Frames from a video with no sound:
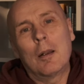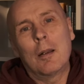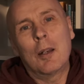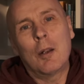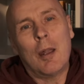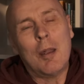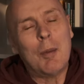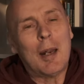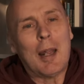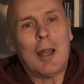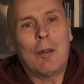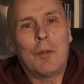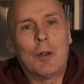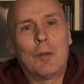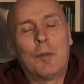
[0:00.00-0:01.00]
And I'm an
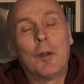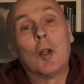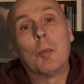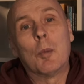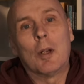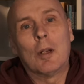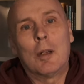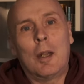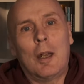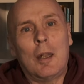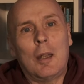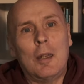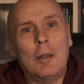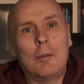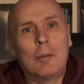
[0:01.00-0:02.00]
avid filmer.
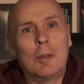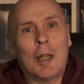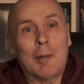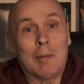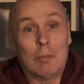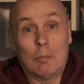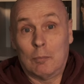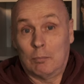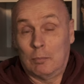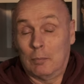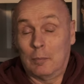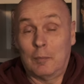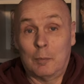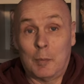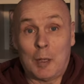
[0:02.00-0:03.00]
I like
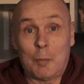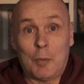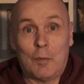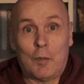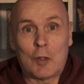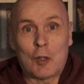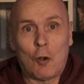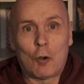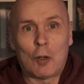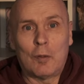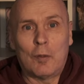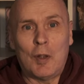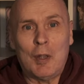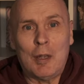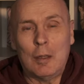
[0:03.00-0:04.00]
my
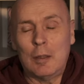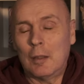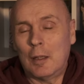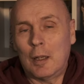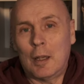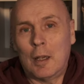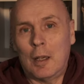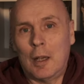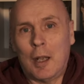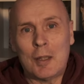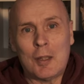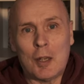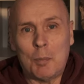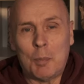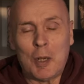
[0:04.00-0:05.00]
photography.
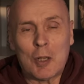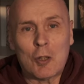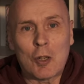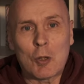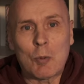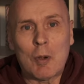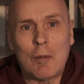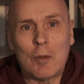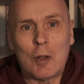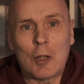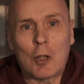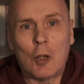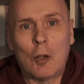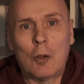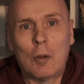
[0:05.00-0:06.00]
I take pictures wherever I
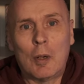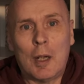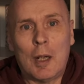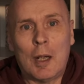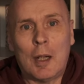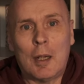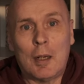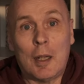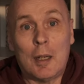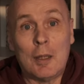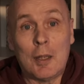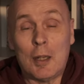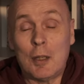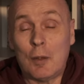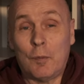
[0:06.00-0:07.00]
go, and I
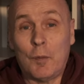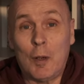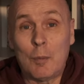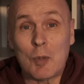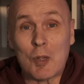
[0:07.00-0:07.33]
tend to film